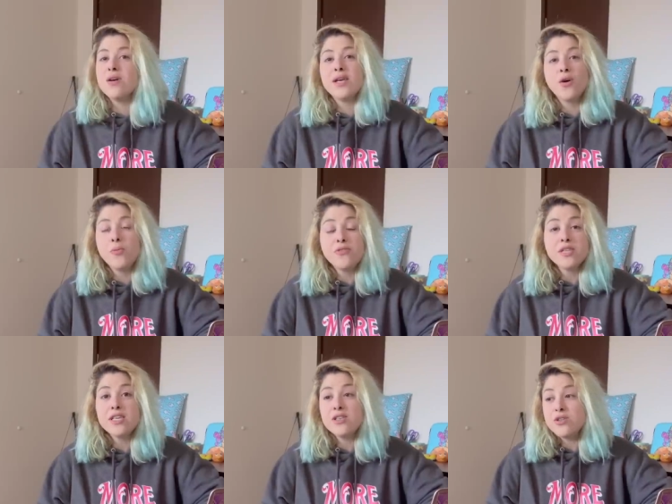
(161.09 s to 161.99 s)
and
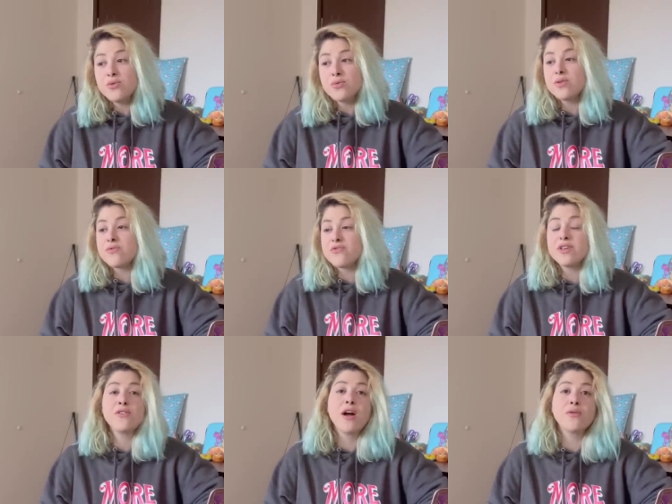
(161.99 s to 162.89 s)
hopefully you will
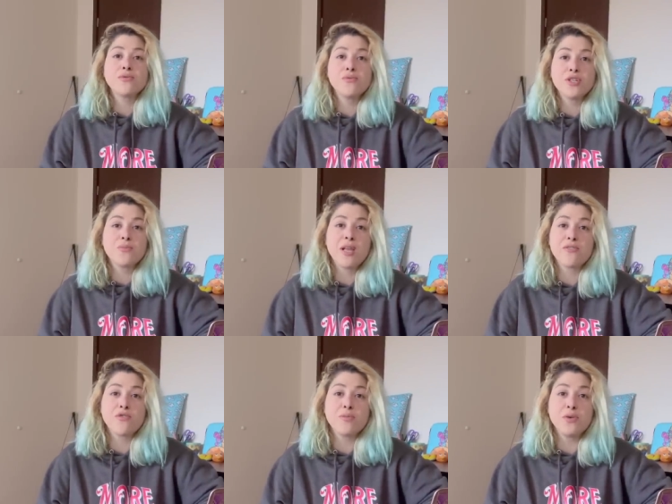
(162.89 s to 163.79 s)
figure out which
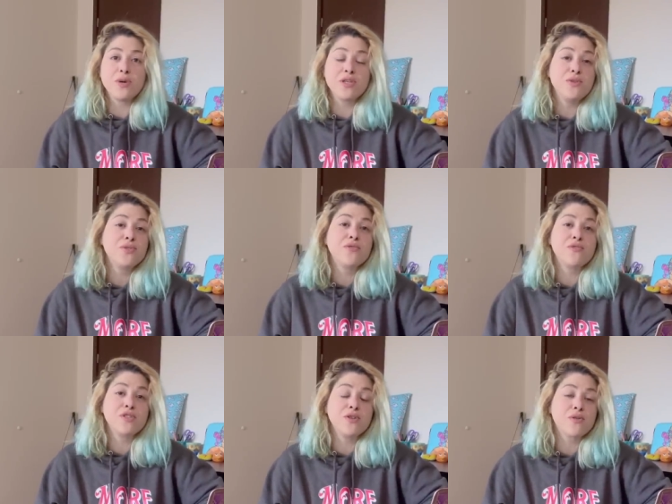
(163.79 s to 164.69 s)
platform you want to use
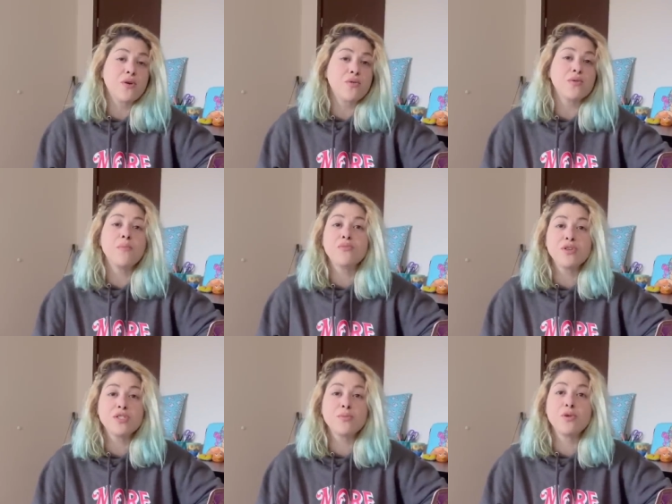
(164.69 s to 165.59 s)
for your own
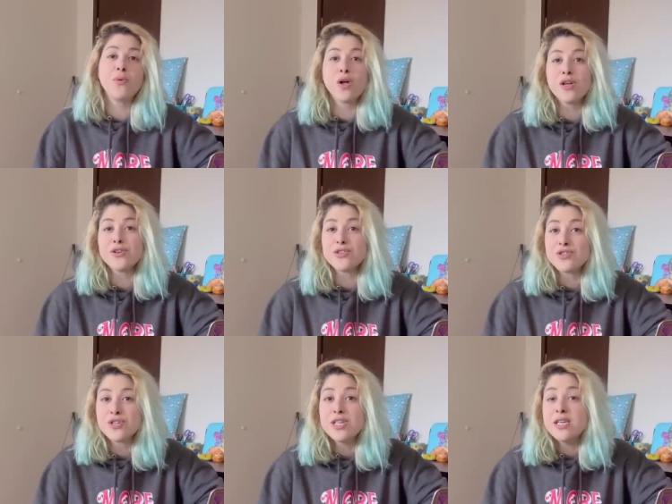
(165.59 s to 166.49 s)
printable wall art
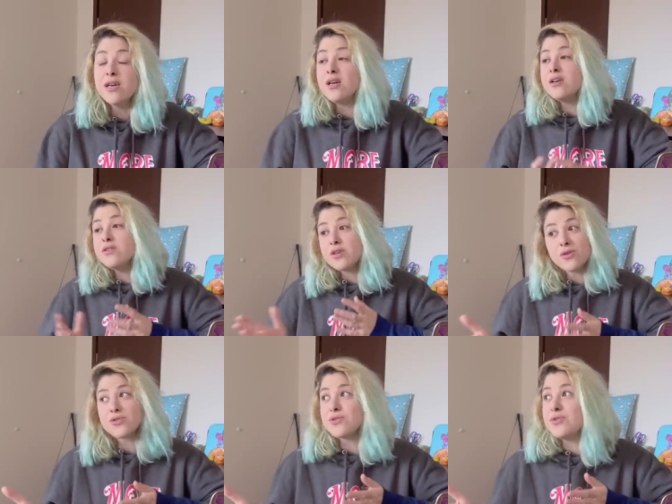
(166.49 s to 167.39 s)
journey. You can
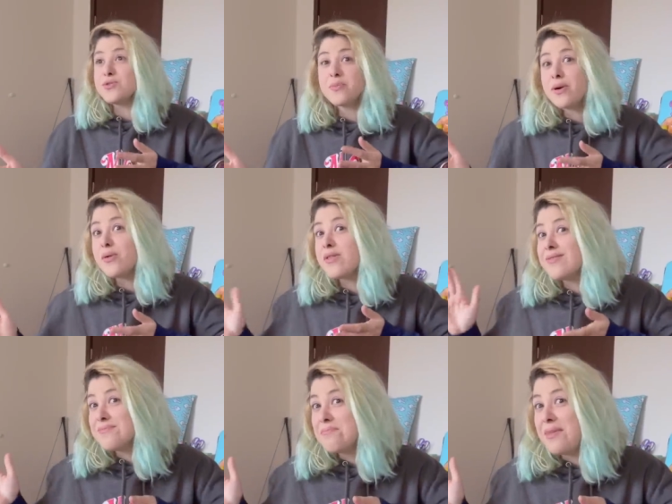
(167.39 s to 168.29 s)
also use both,
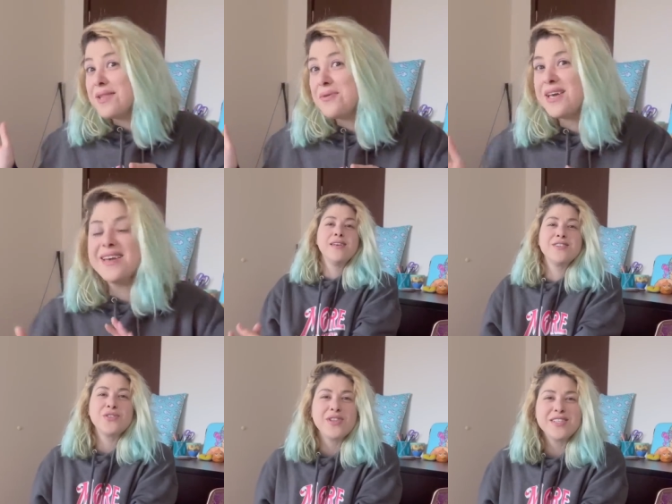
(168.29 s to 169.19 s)
by the way.
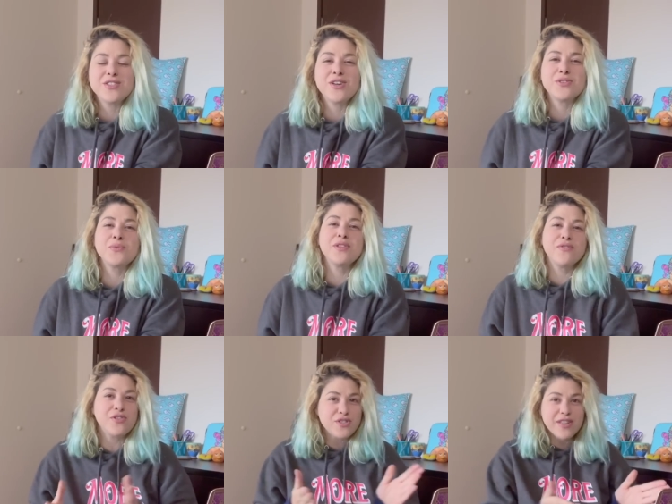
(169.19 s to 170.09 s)
So let's start with
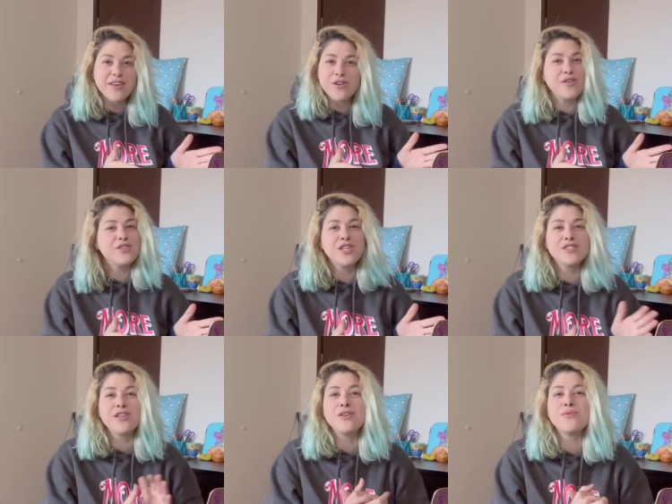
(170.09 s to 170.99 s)
the first thing on our
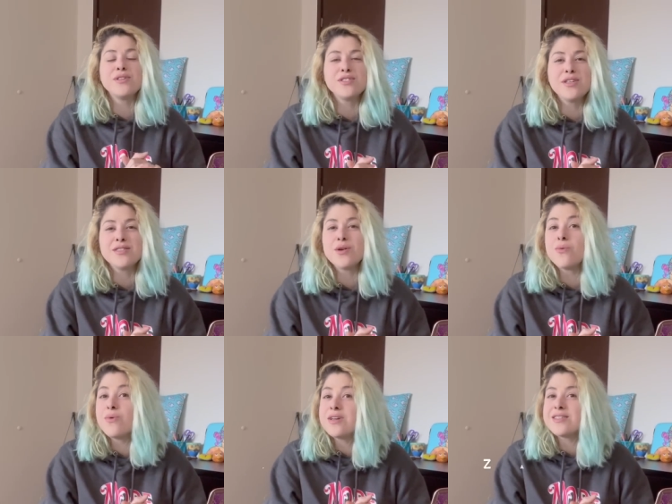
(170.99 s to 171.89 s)
agenda, which is
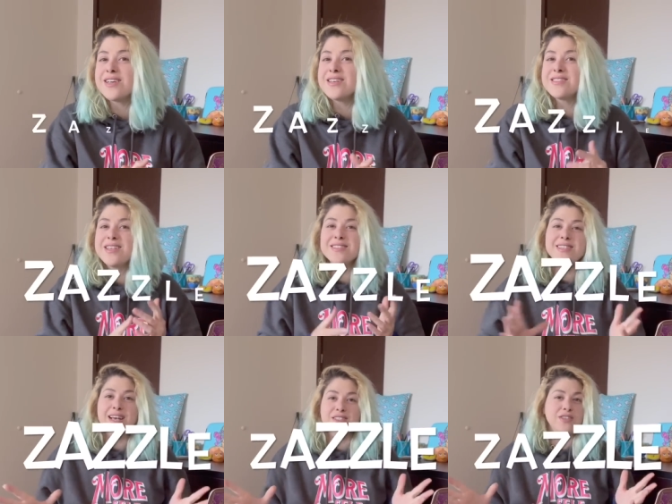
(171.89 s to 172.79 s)
what is
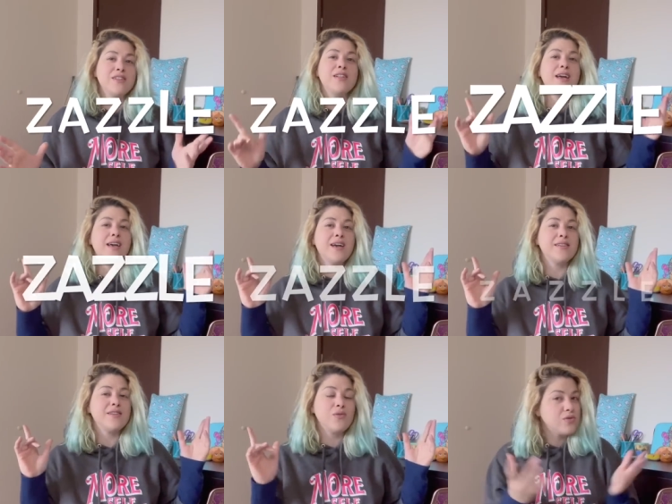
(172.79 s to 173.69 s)
Zazzle?
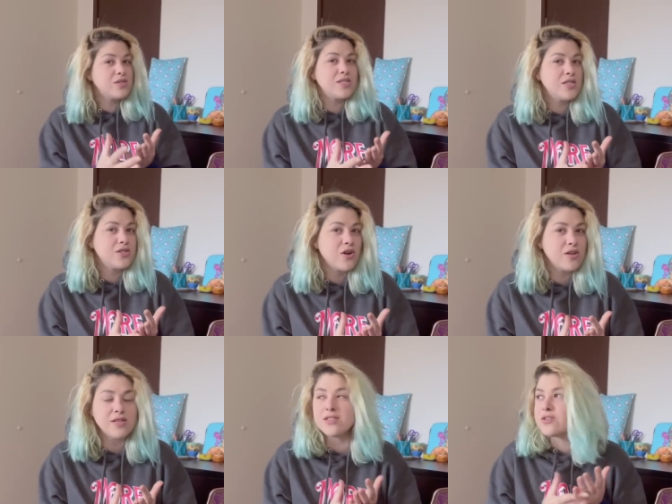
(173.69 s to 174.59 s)
And in order to
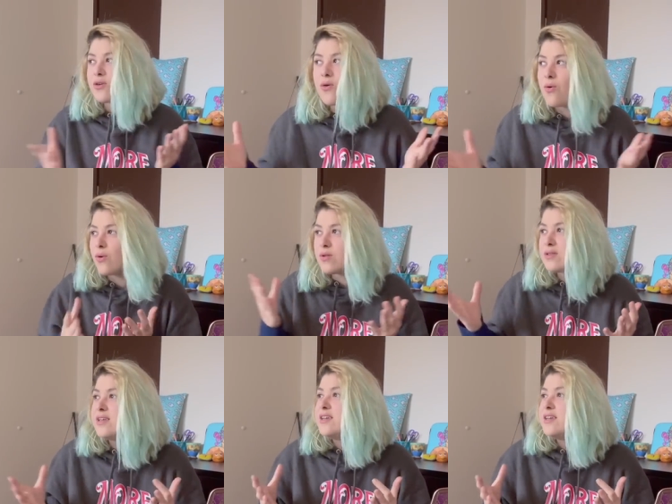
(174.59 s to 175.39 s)
start this whole